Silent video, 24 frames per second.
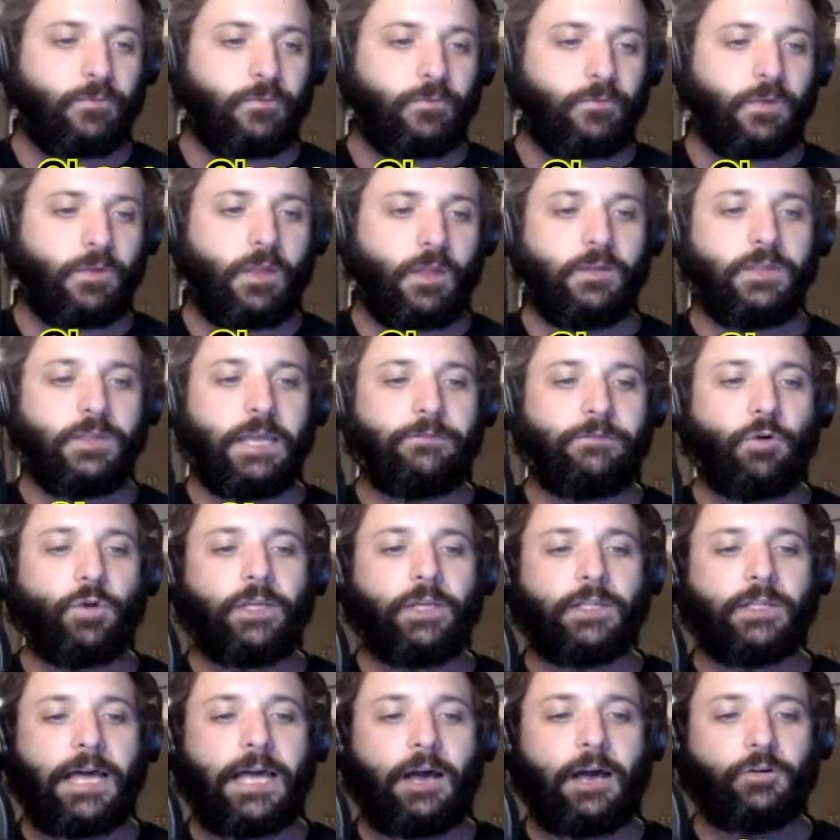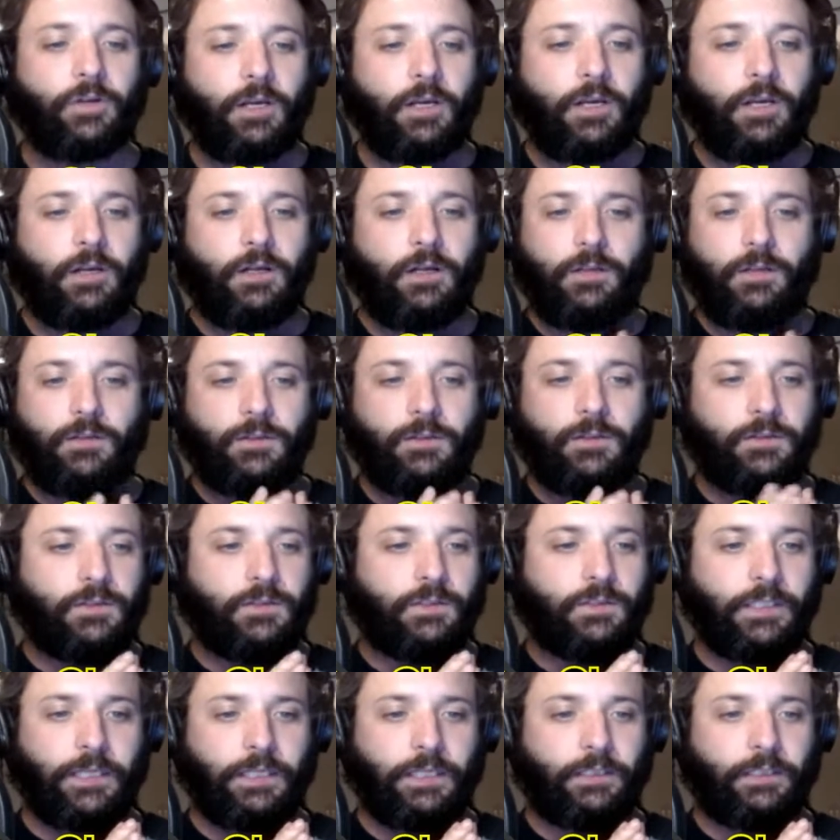They've only allowed, let's
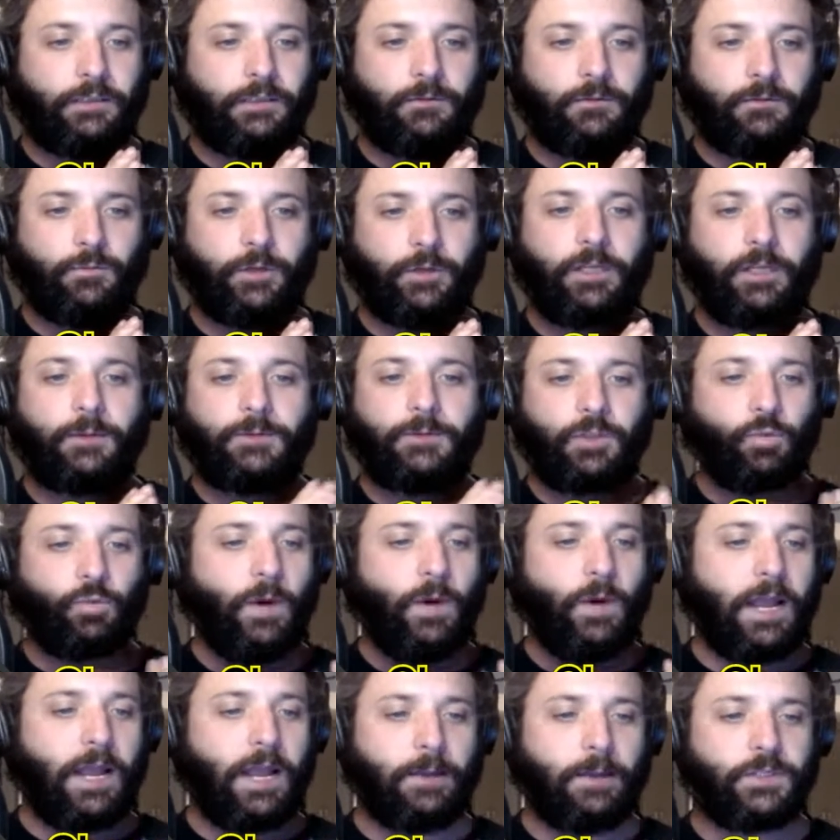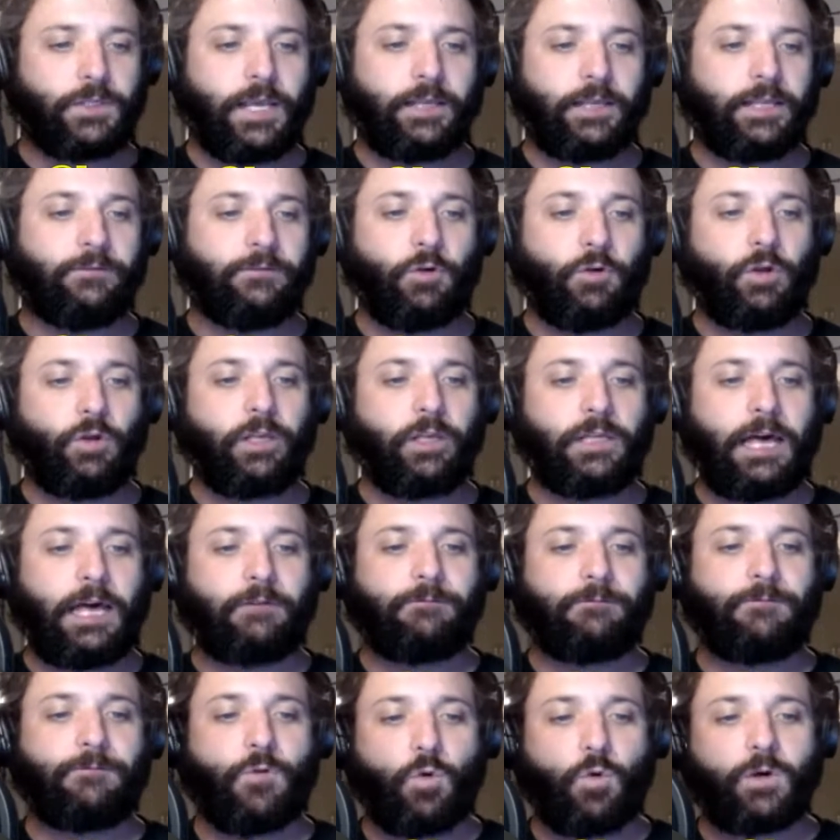see, when it comes to the Rams, they've only
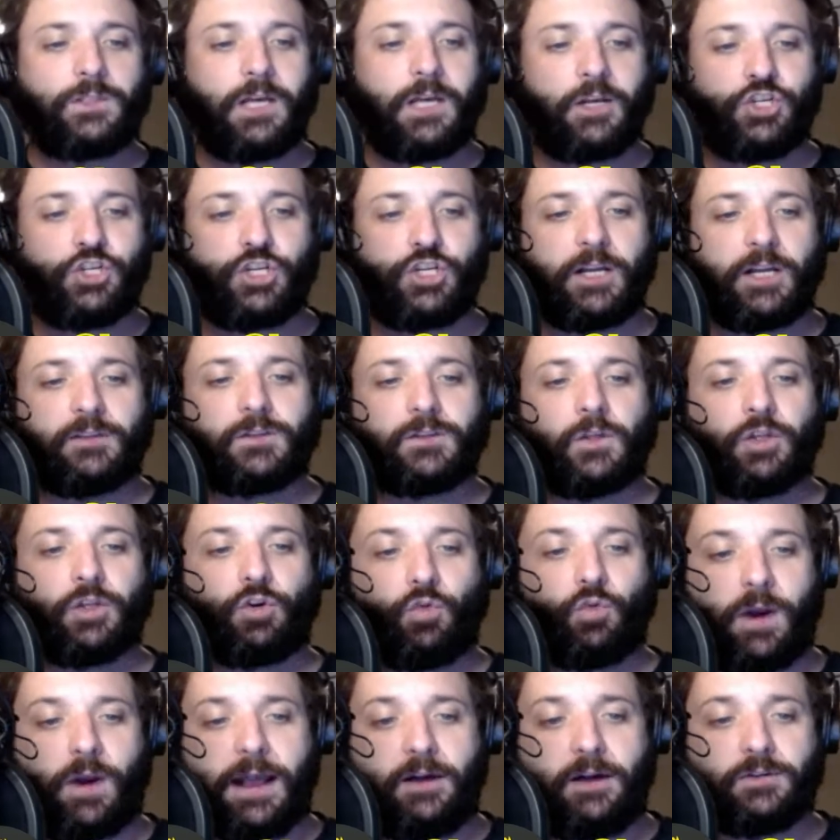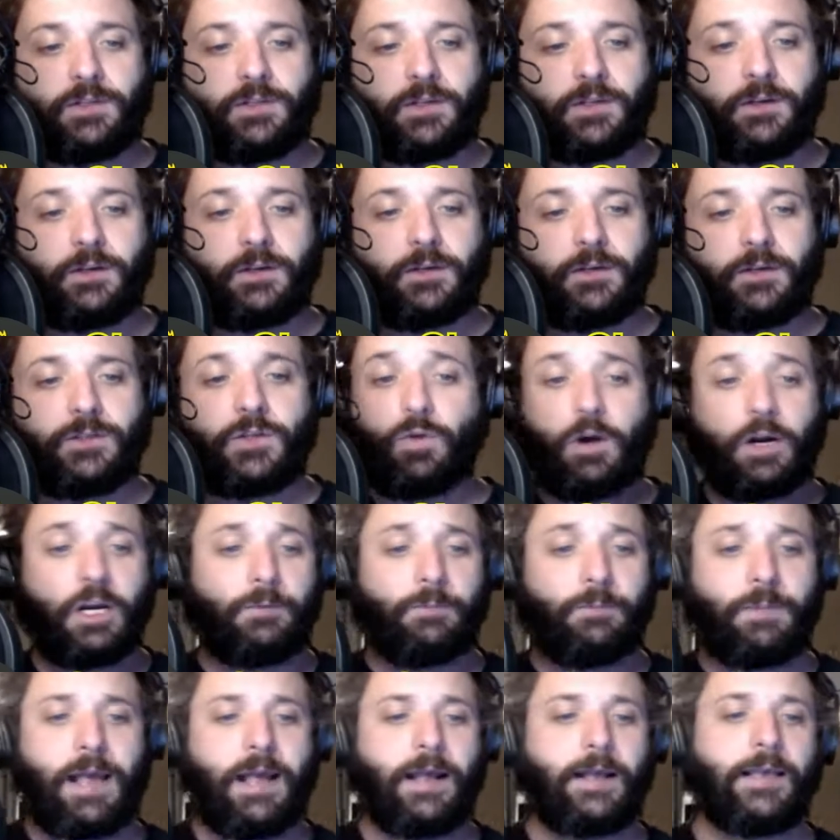allowed 4 touchdowns on the ground to the
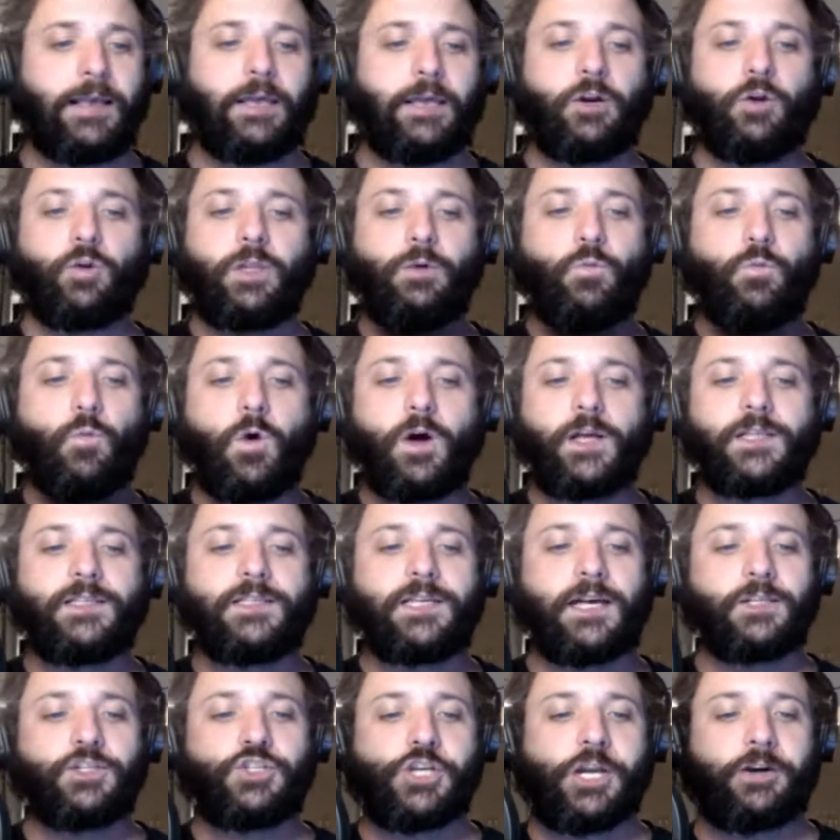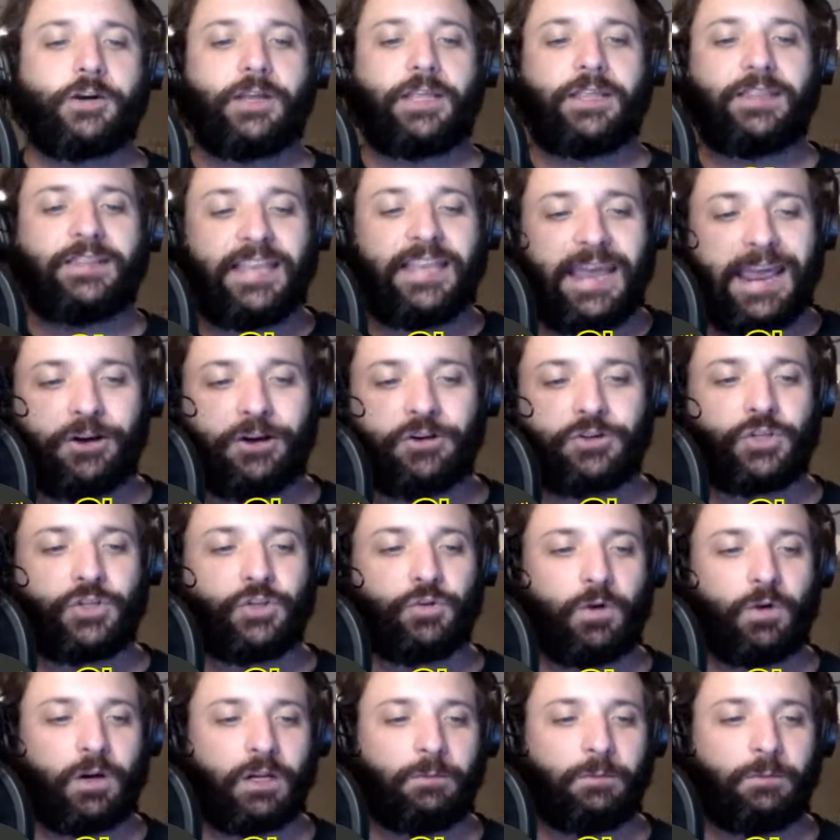running back and only 1 touchdown in the air to
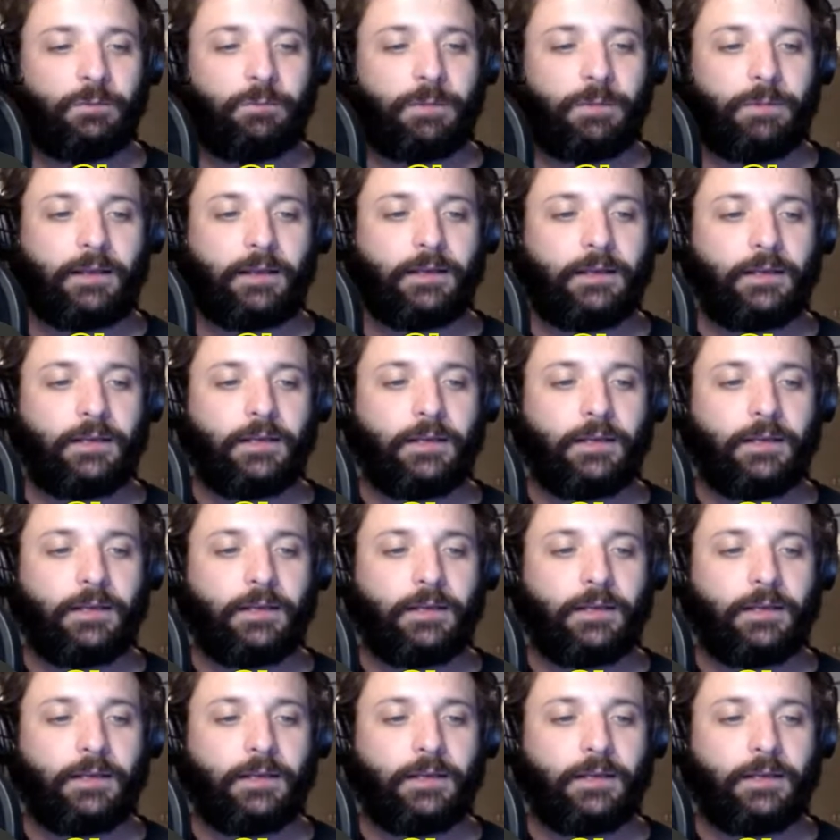the running back.